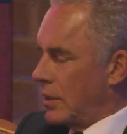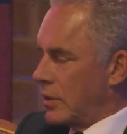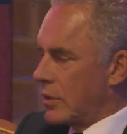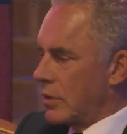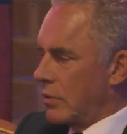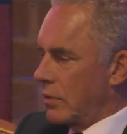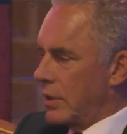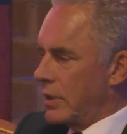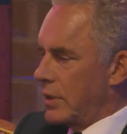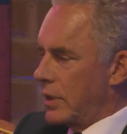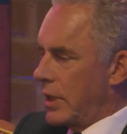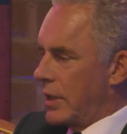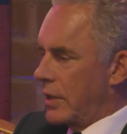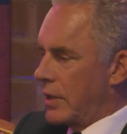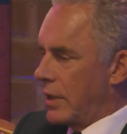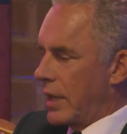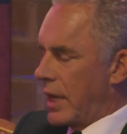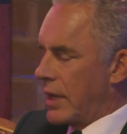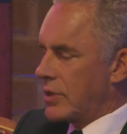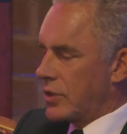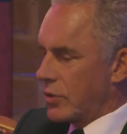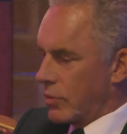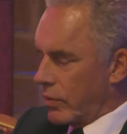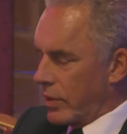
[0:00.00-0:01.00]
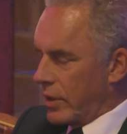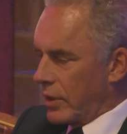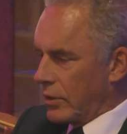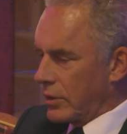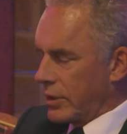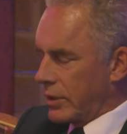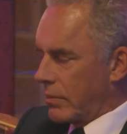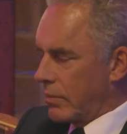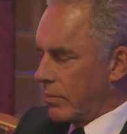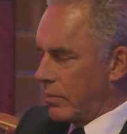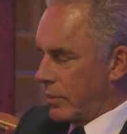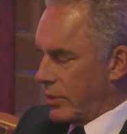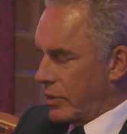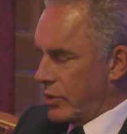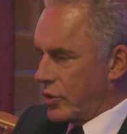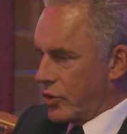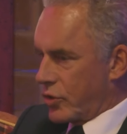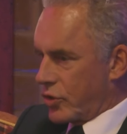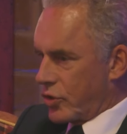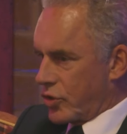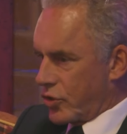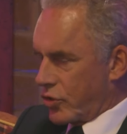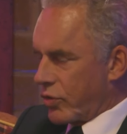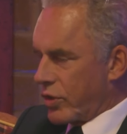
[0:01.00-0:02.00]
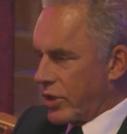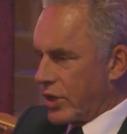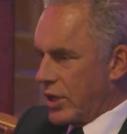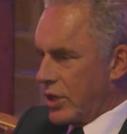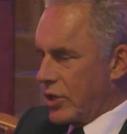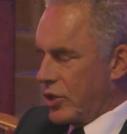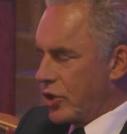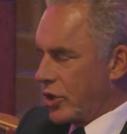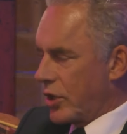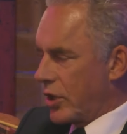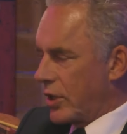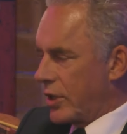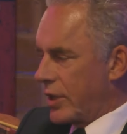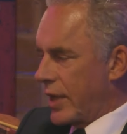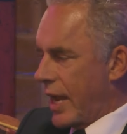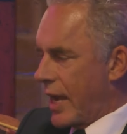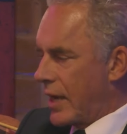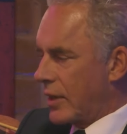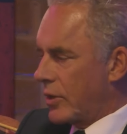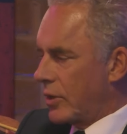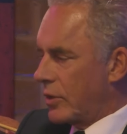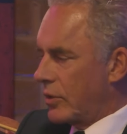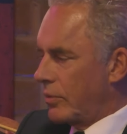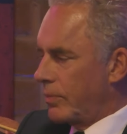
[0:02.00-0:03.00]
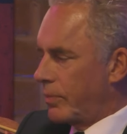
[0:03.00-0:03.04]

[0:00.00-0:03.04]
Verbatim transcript: so it, that's a real strategic and tactical